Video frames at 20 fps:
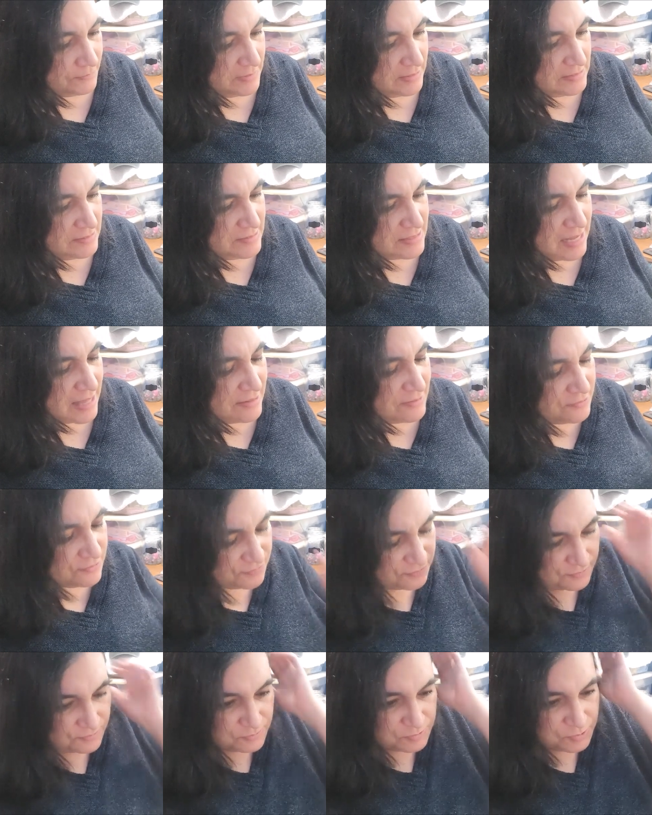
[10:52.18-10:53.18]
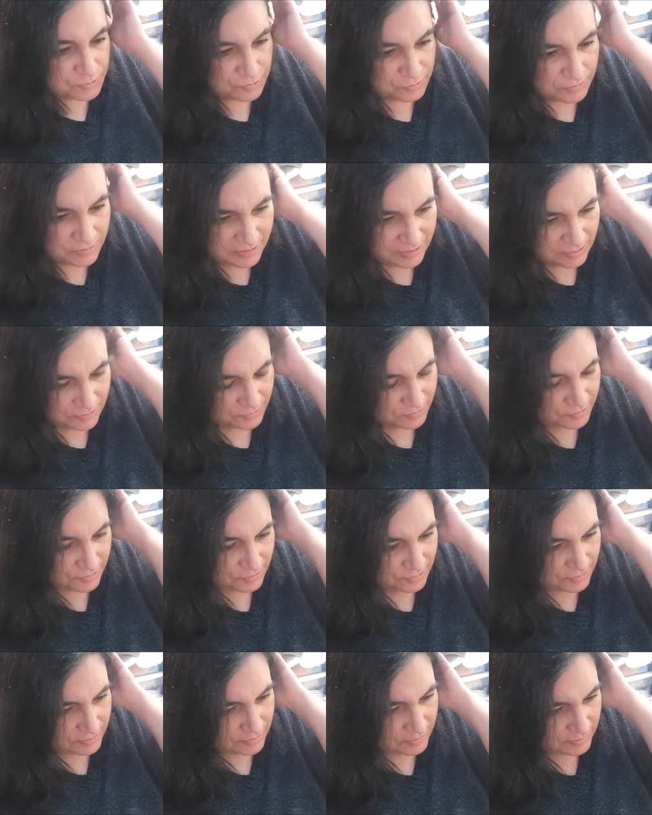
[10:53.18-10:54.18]
It's either from Julie
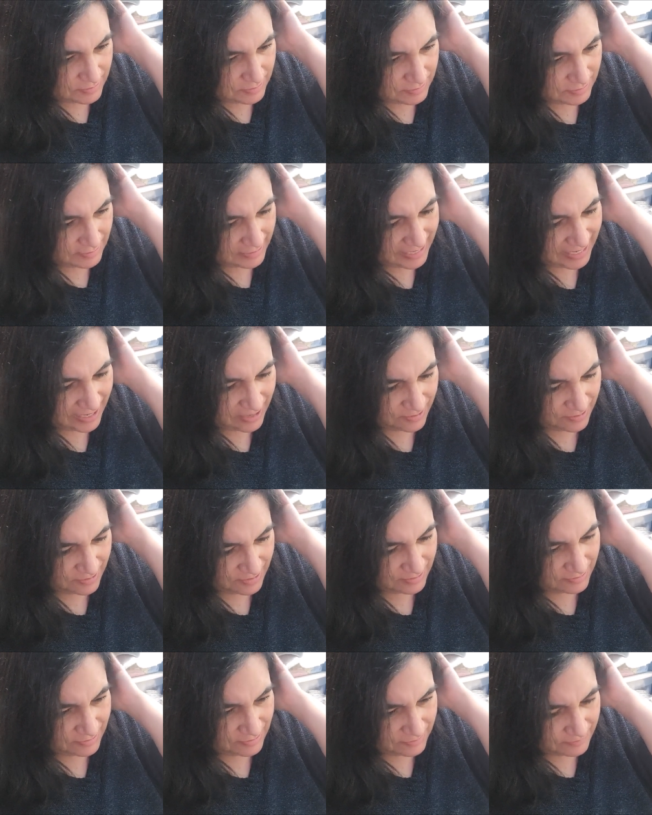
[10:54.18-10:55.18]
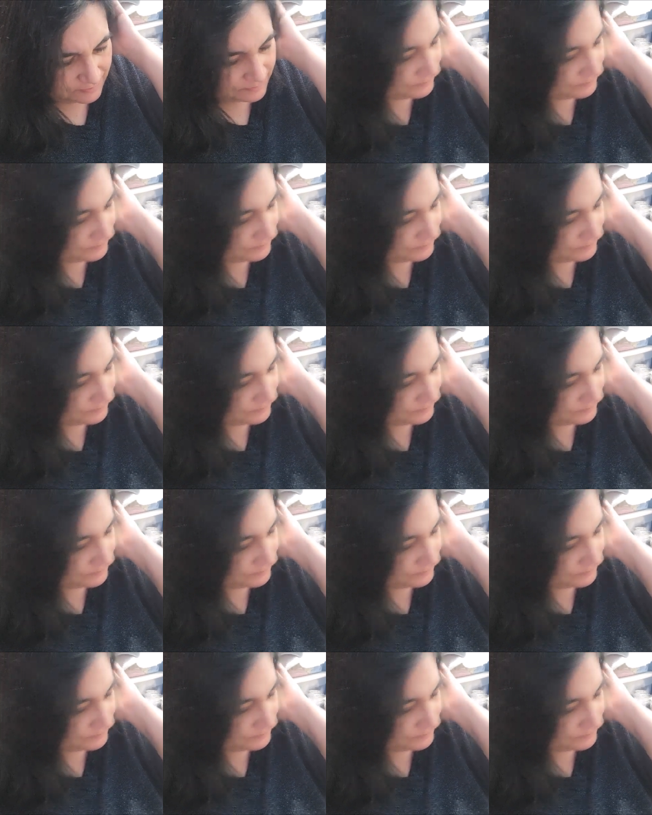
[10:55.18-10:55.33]
or Erin.